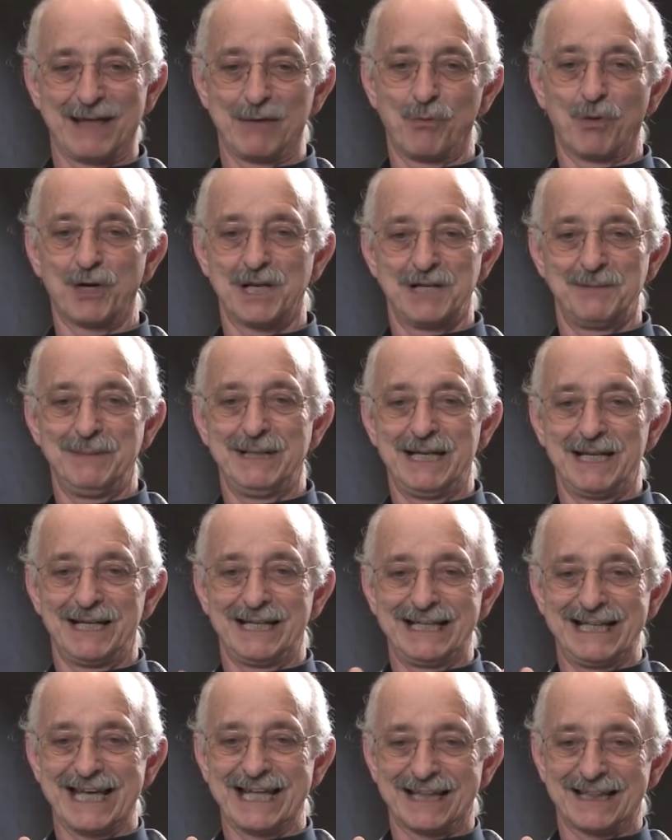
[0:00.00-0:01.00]
They wanted me to
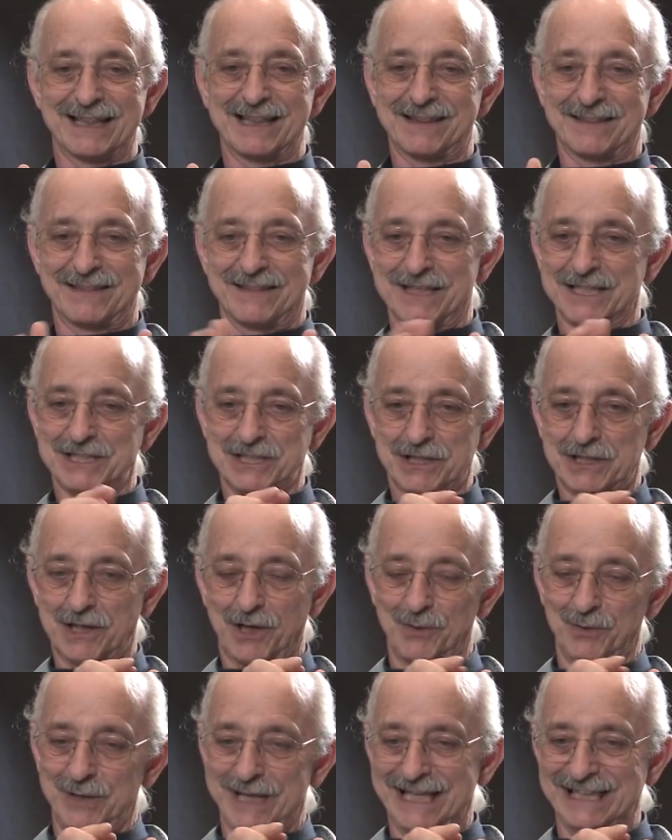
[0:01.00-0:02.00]
get this
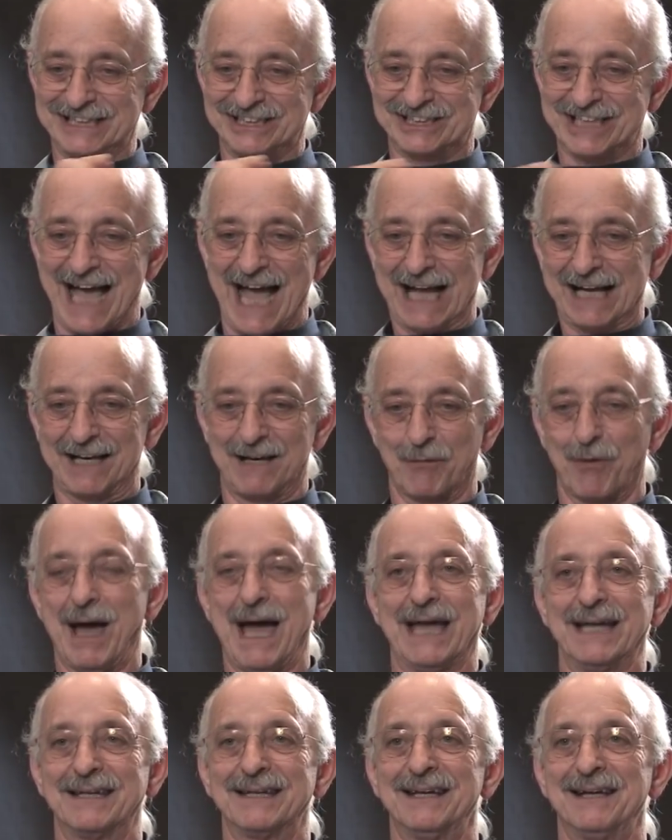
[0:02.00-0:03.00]
code exactly
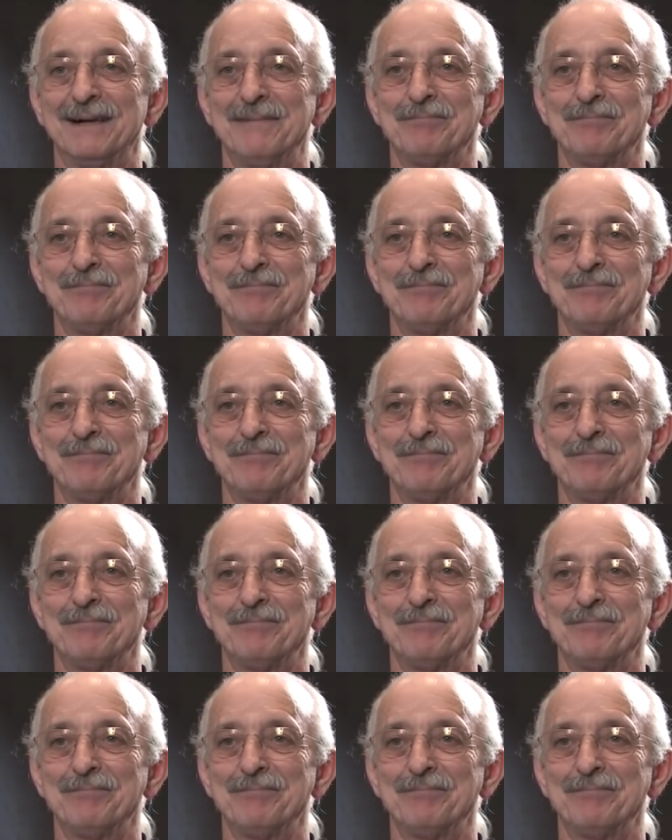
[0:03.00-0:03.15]
right.